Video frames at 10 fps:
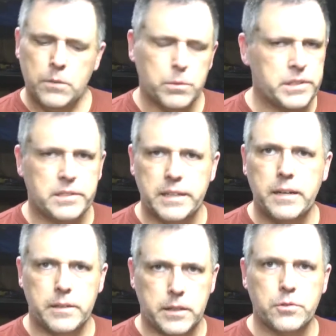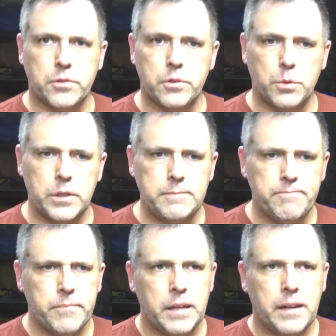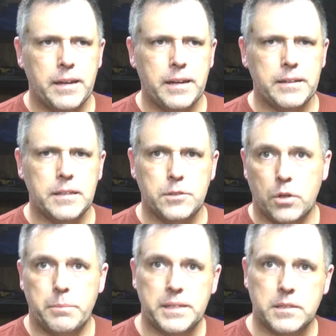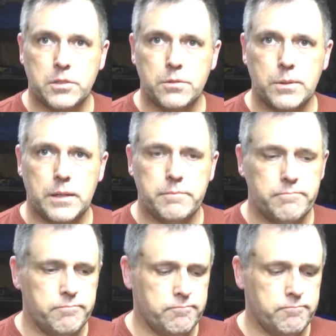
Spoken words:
We'll just see how it goes through the wood and do our best to